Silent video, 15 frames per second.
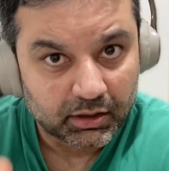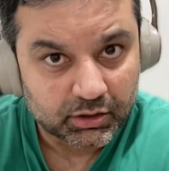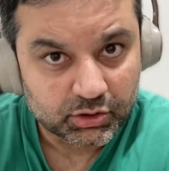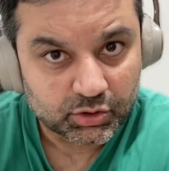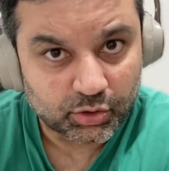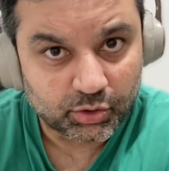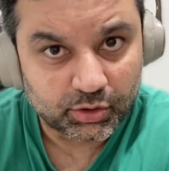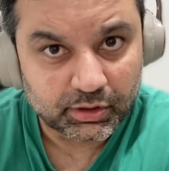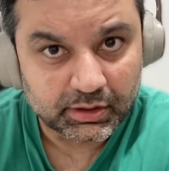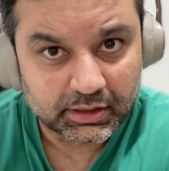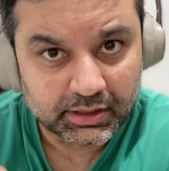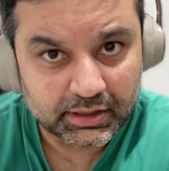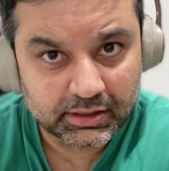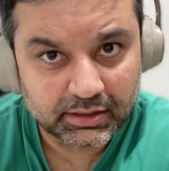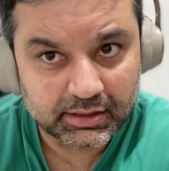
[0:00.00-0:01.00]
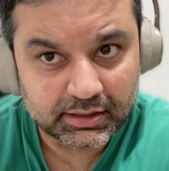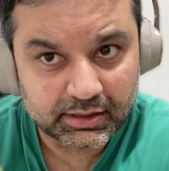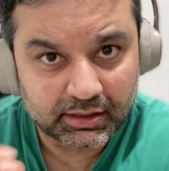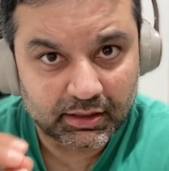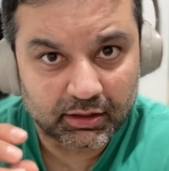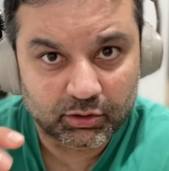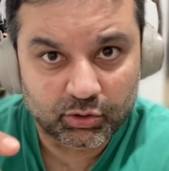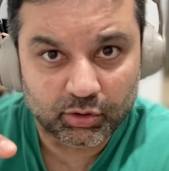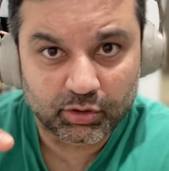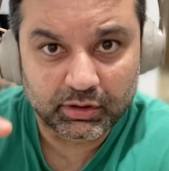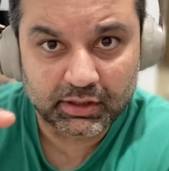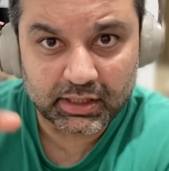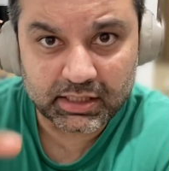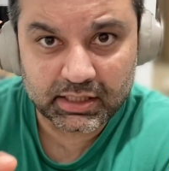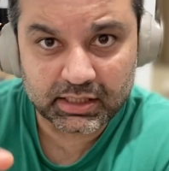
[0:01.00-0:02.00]
So,
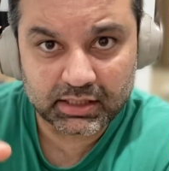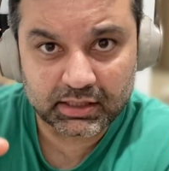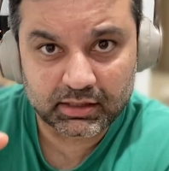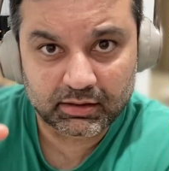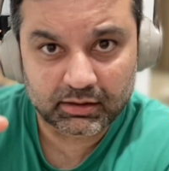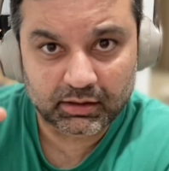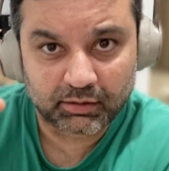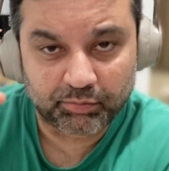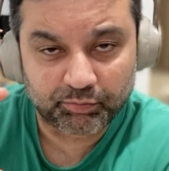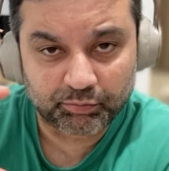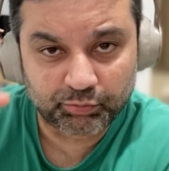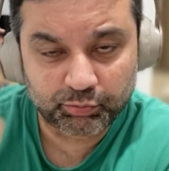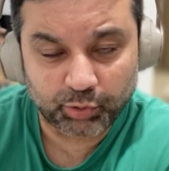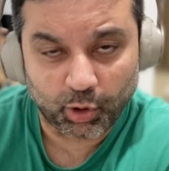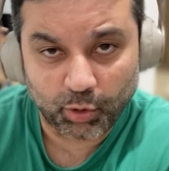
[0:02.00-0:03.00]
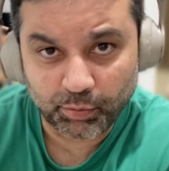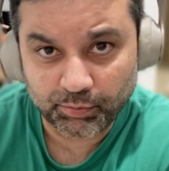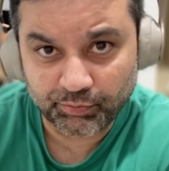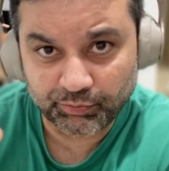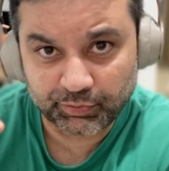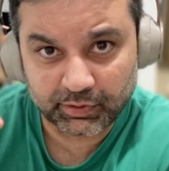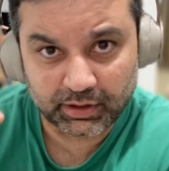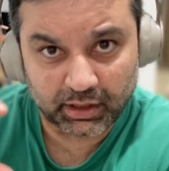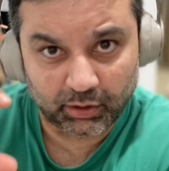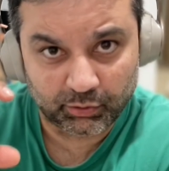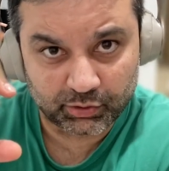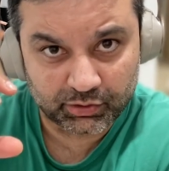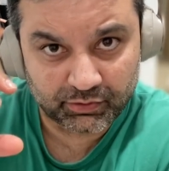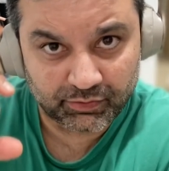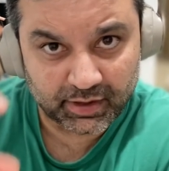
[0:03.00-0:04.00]
the problem that I
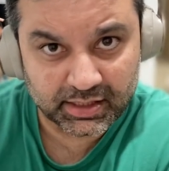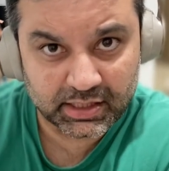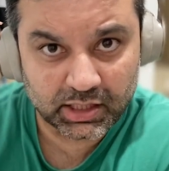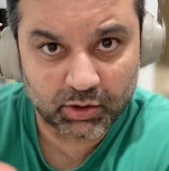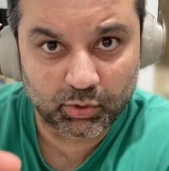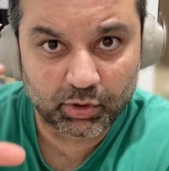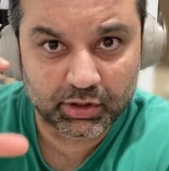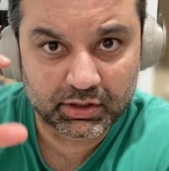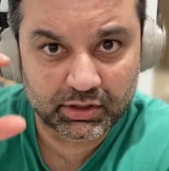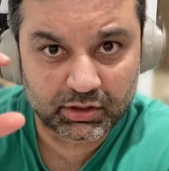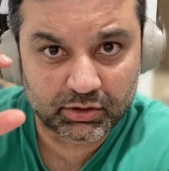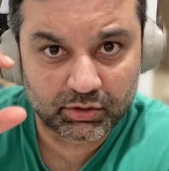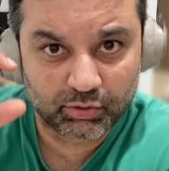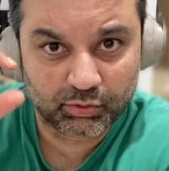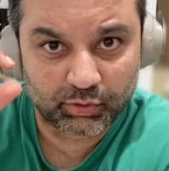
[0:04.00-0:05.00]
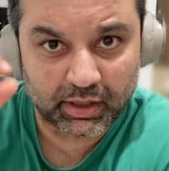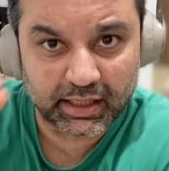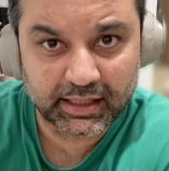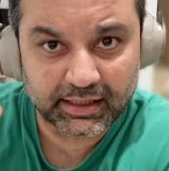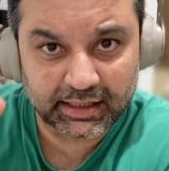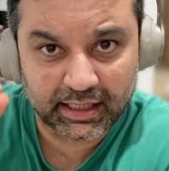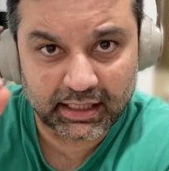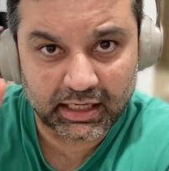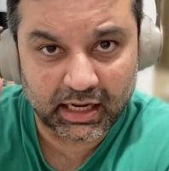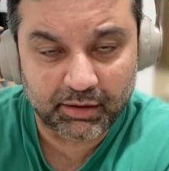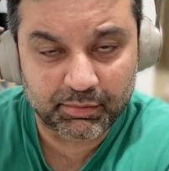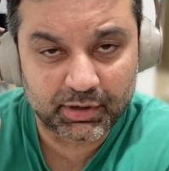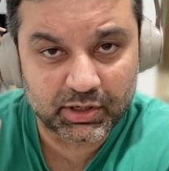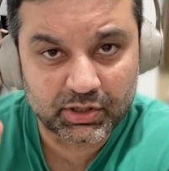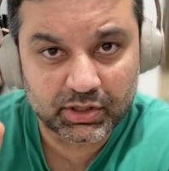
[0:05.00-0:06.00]
was facing was to render that
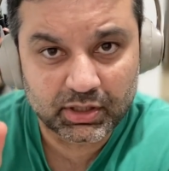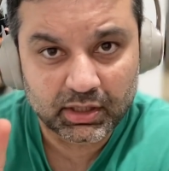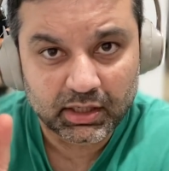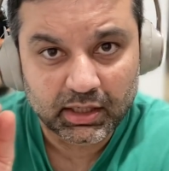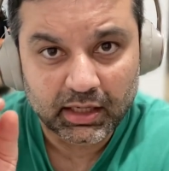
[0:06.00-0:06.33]
image